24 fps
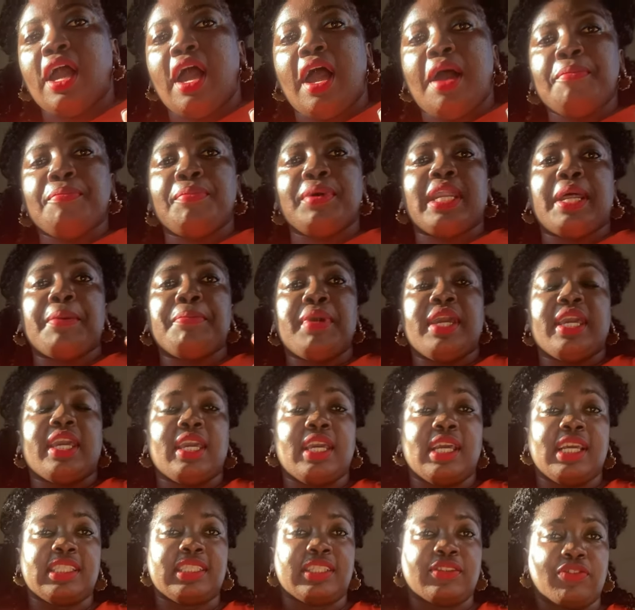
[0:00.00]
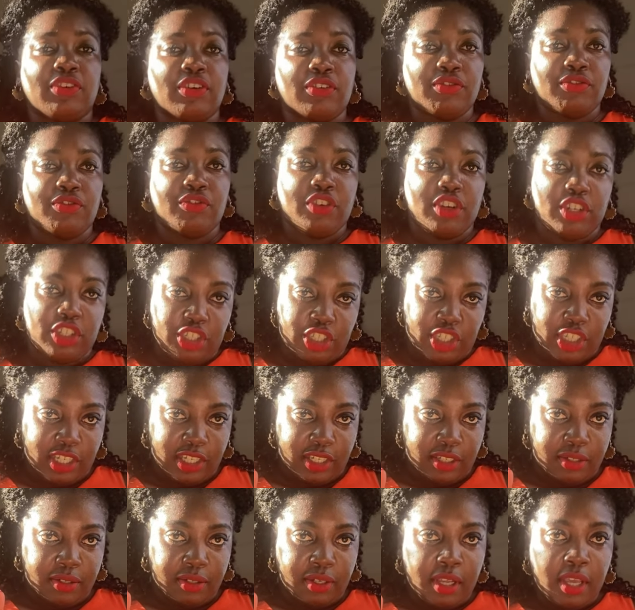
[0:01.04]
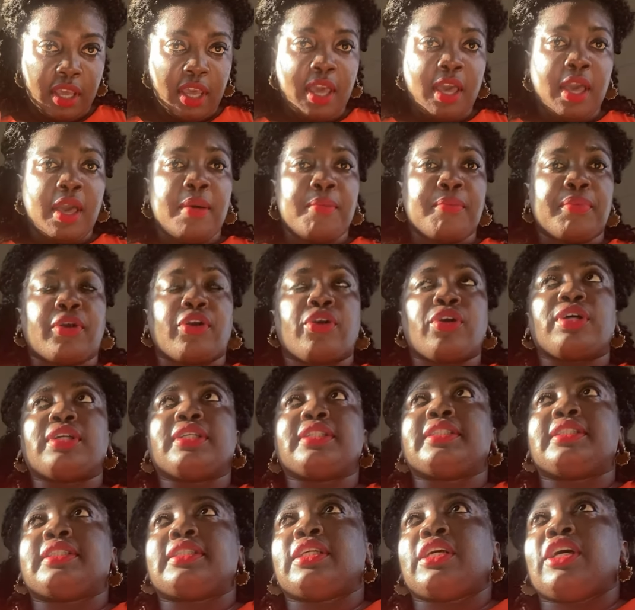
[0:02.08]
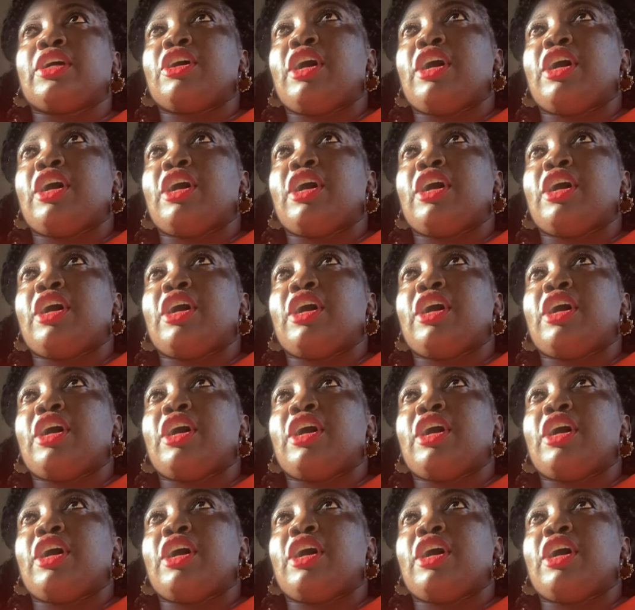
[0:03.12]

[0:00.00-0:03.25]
but I'm making a different version because